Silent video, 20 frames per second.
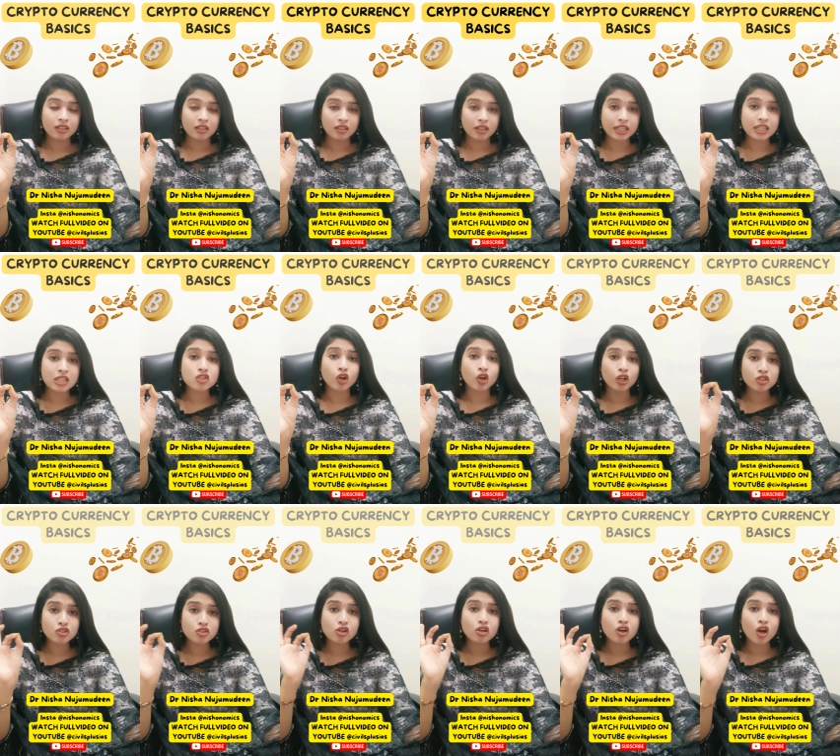It is
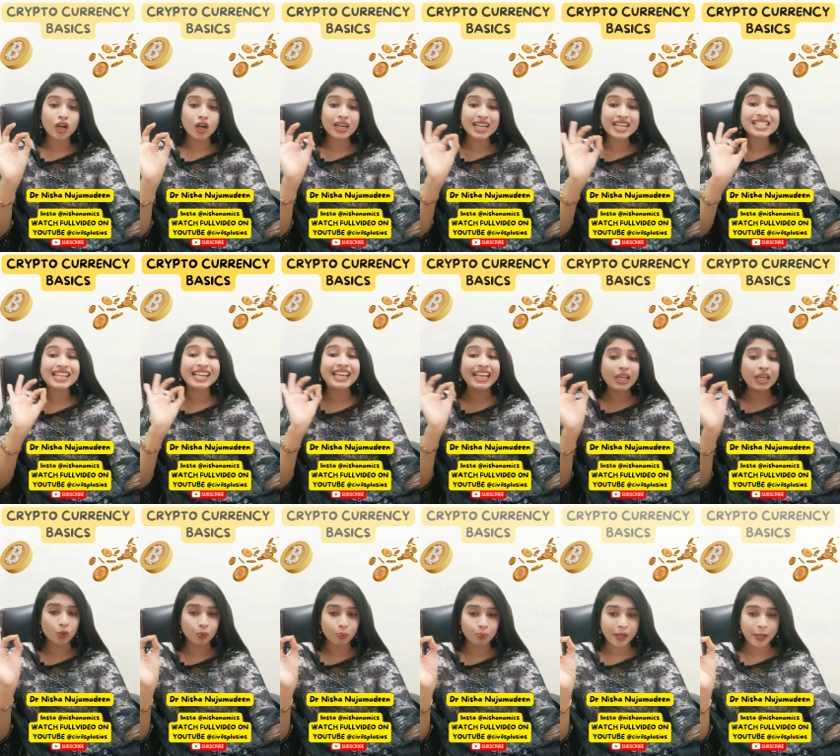also called as
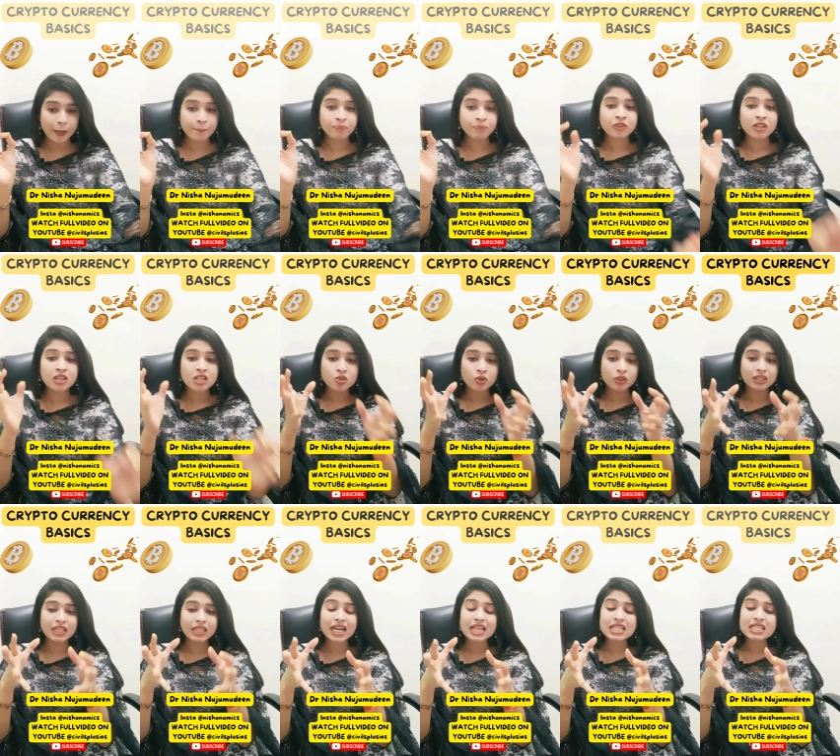e-rupee. So
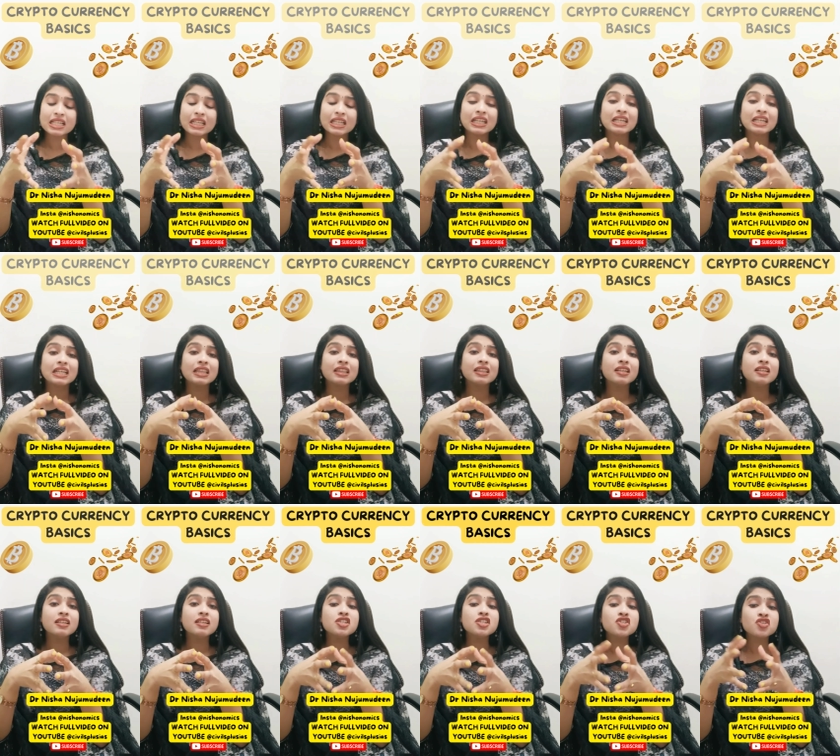thus, the
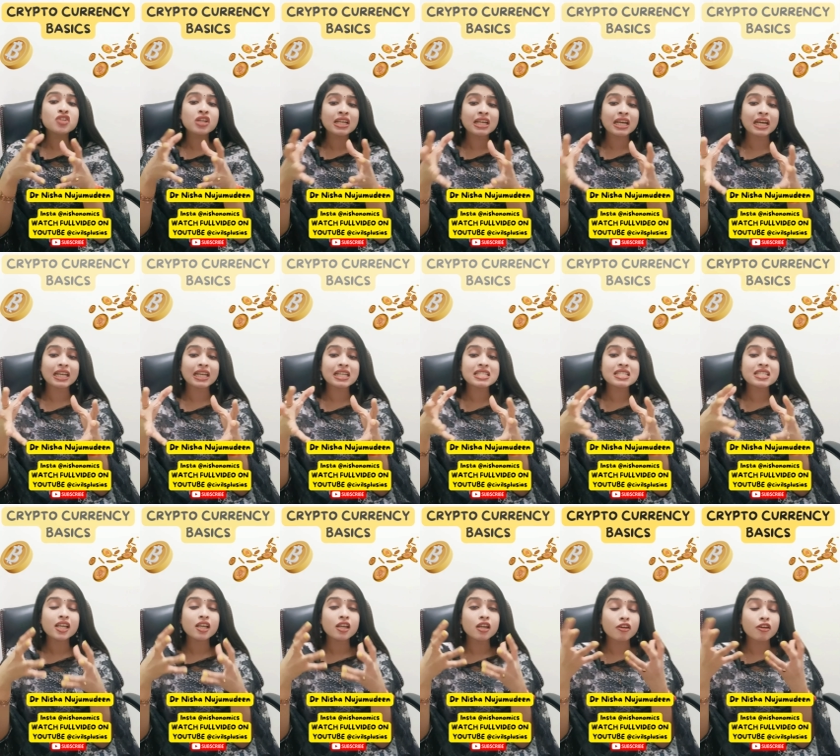digital
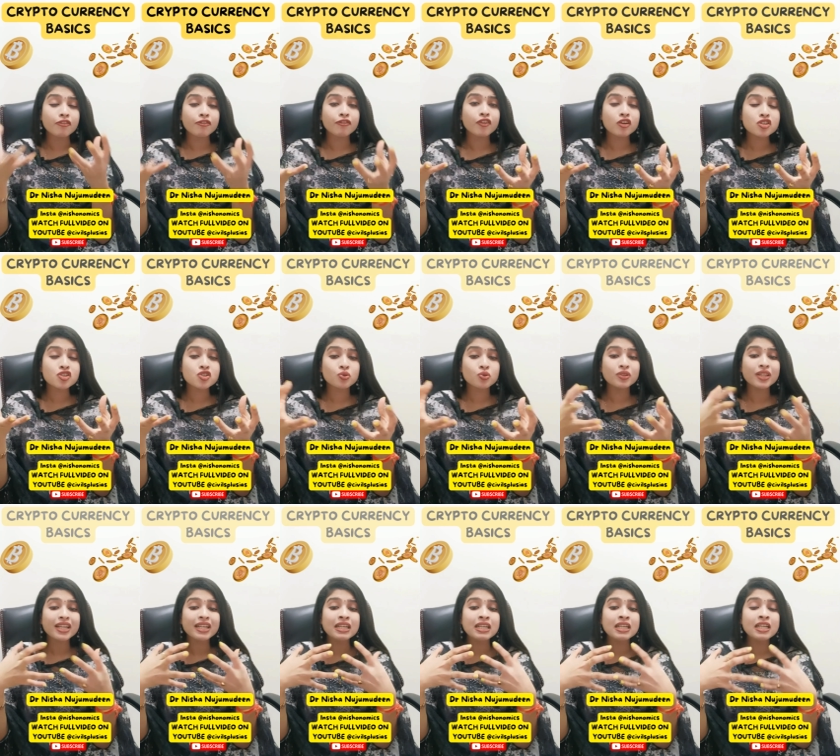currency refers to
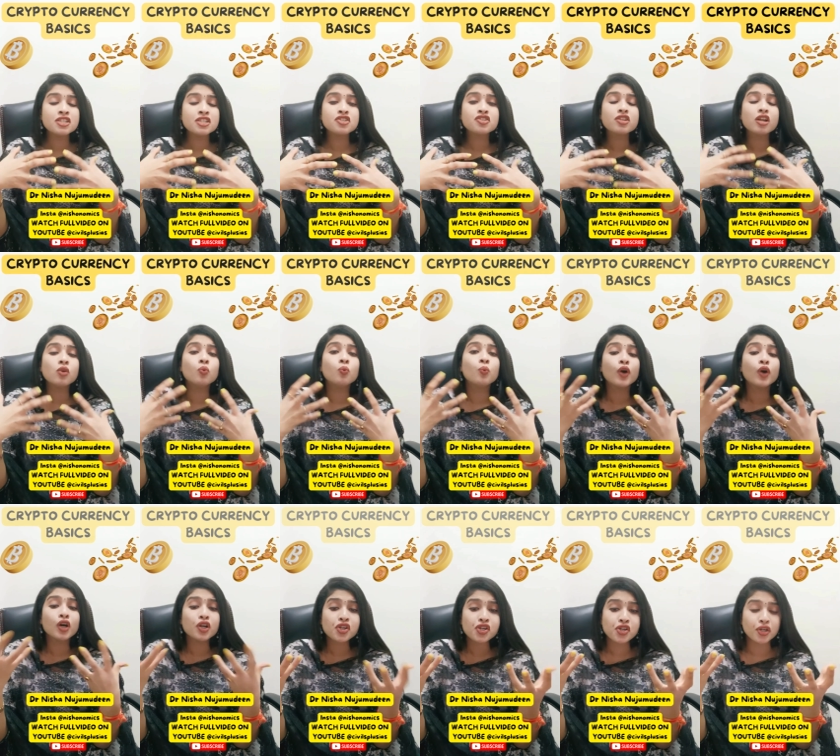the digital
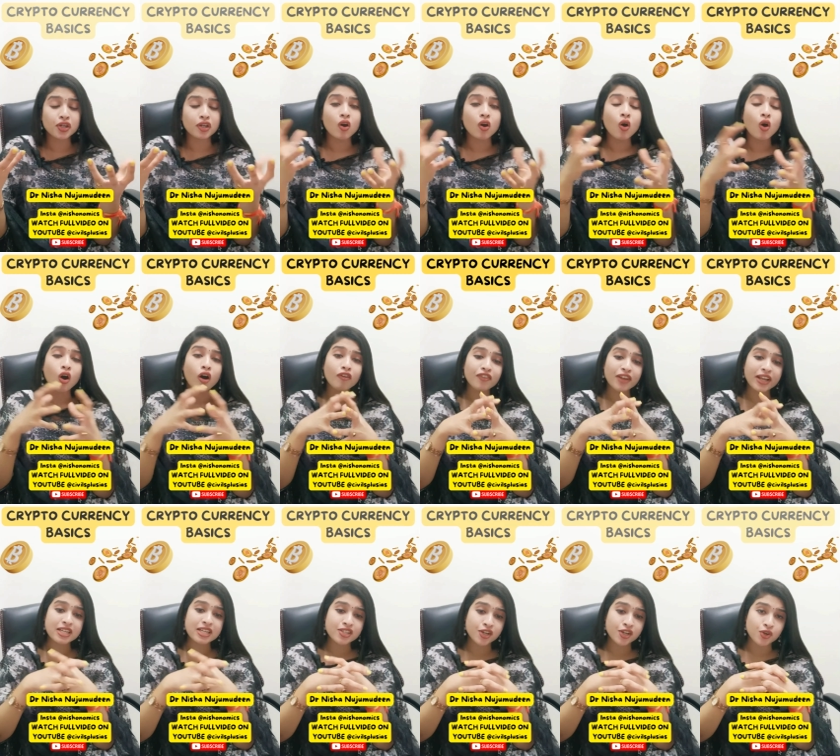version of
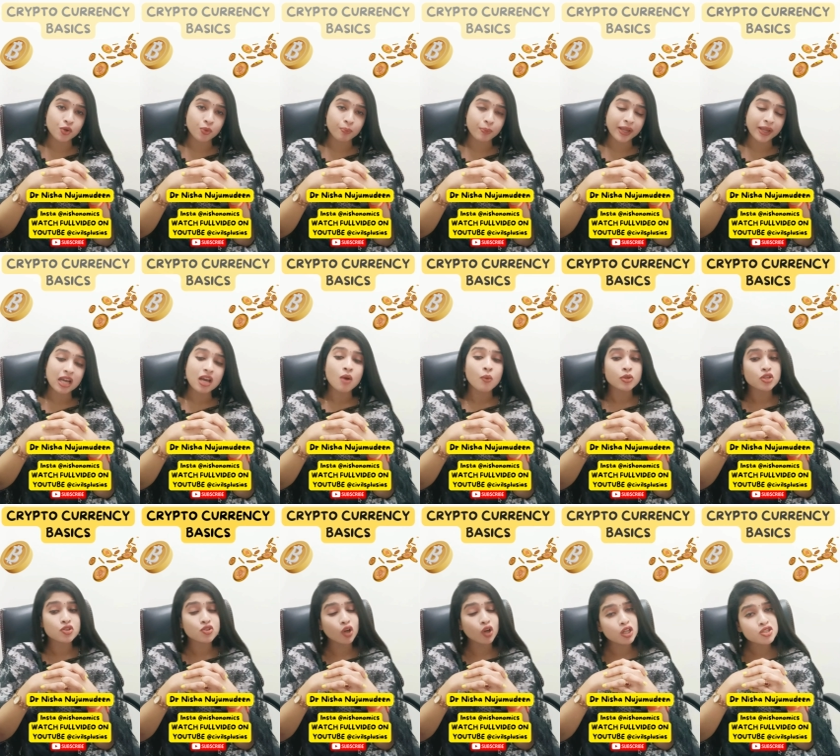Indian rupee.
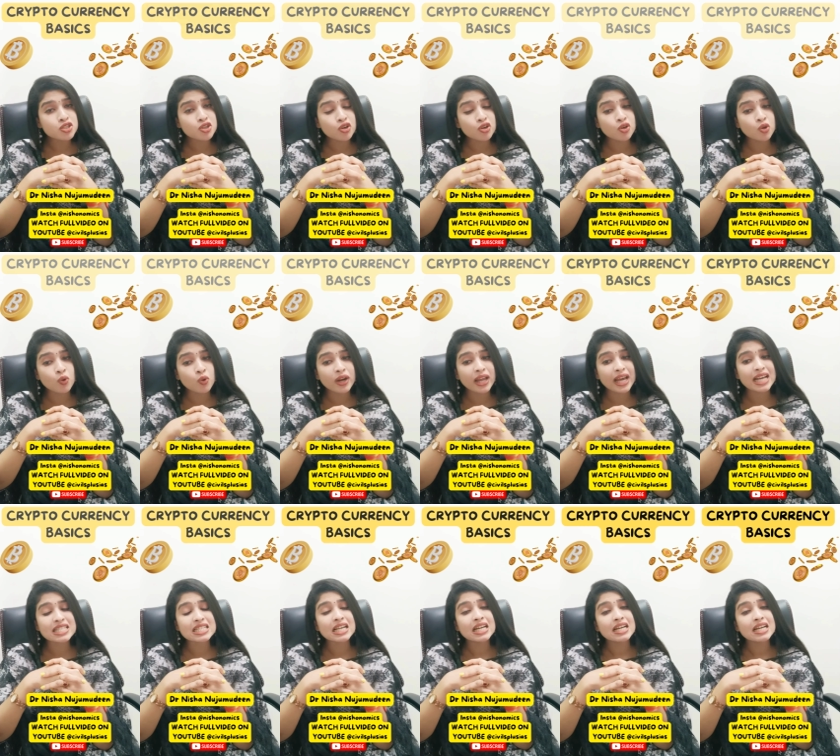It is also known
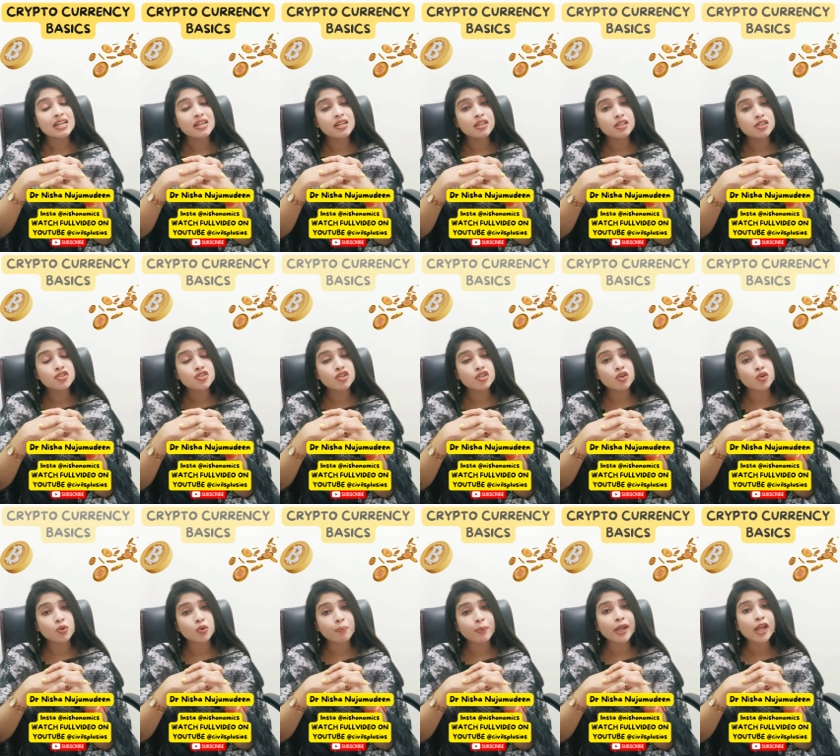as digital
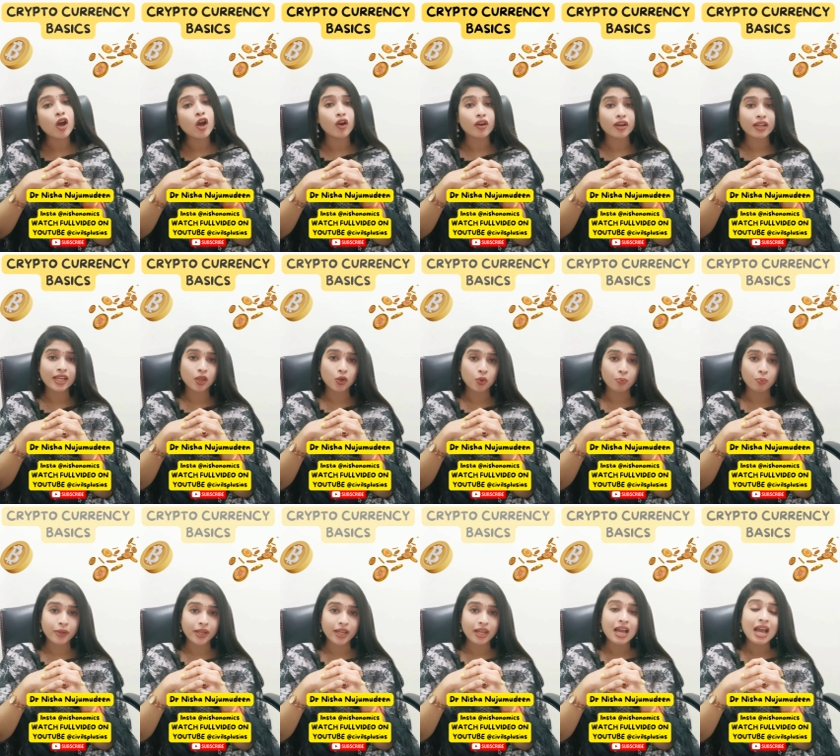rupee or
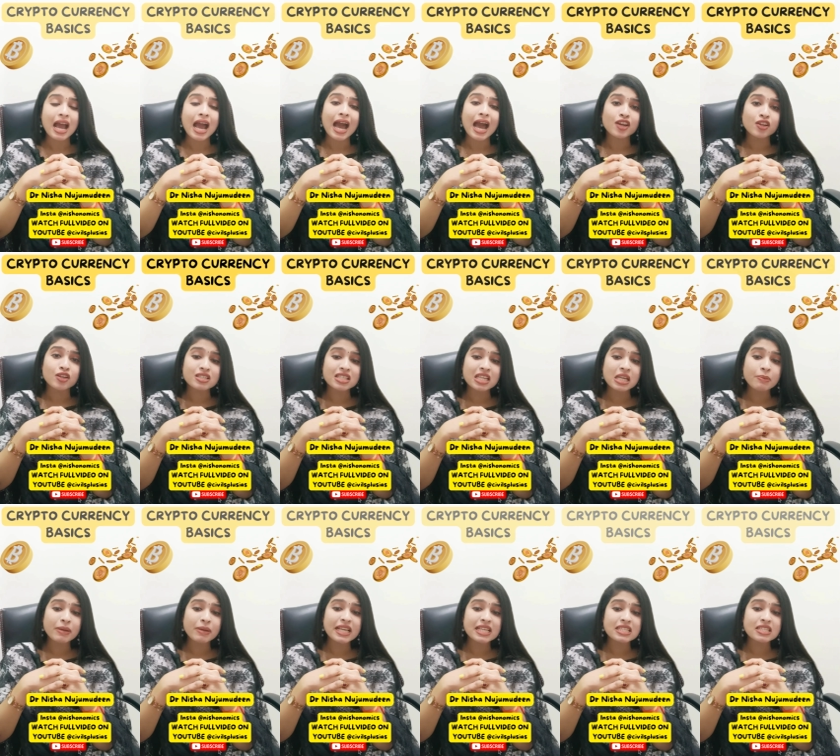e-rupee. And your
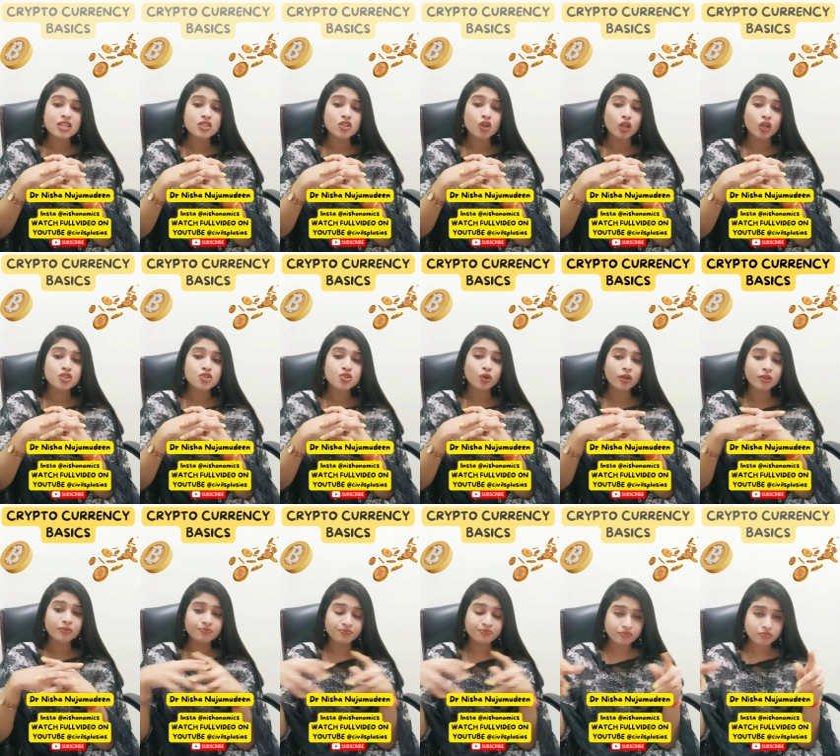CBDC is
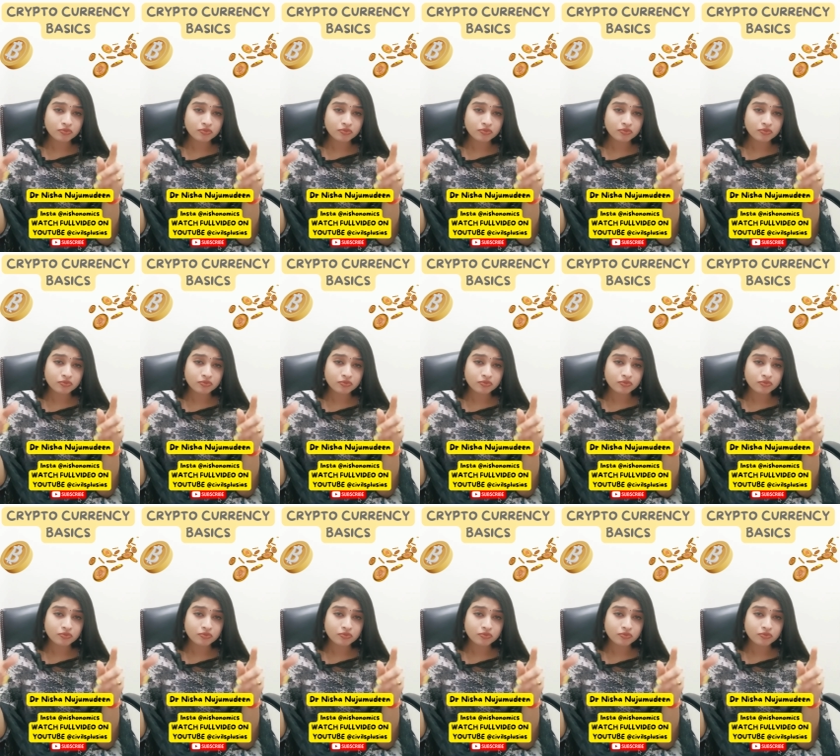also